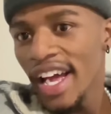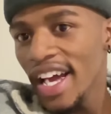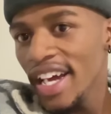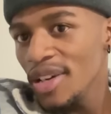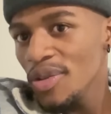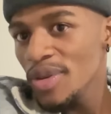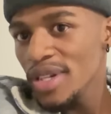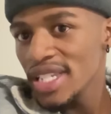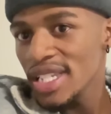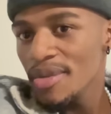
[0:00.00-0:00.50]

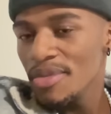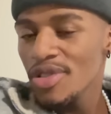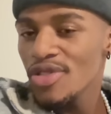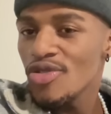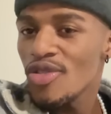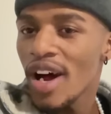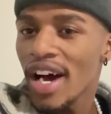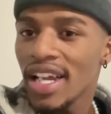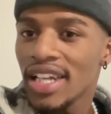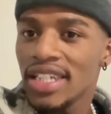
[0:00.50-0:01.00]
Anyways, let me
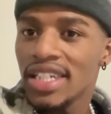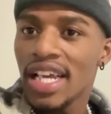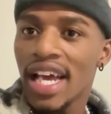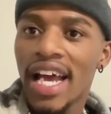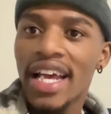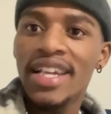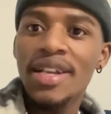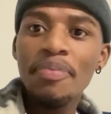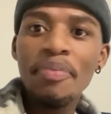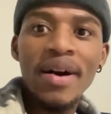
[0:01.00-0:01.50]
run.
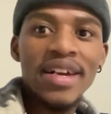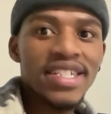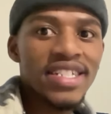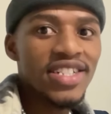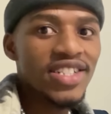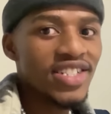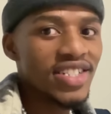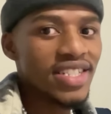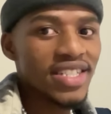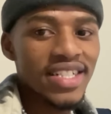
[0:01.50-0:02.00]
And the
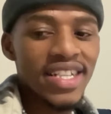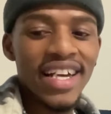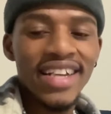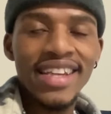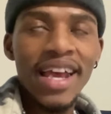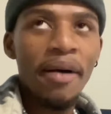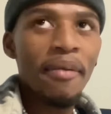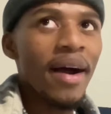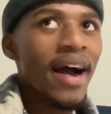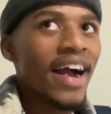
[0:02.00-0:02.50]
passing
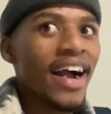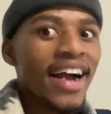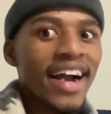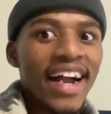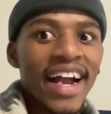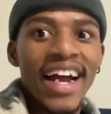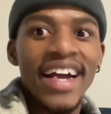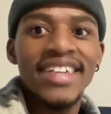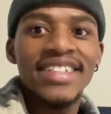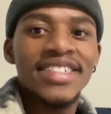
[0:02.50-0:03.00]
kabang,
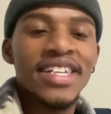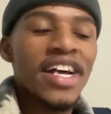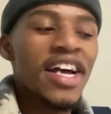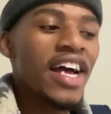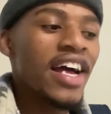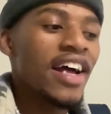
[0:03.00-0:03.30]
guys,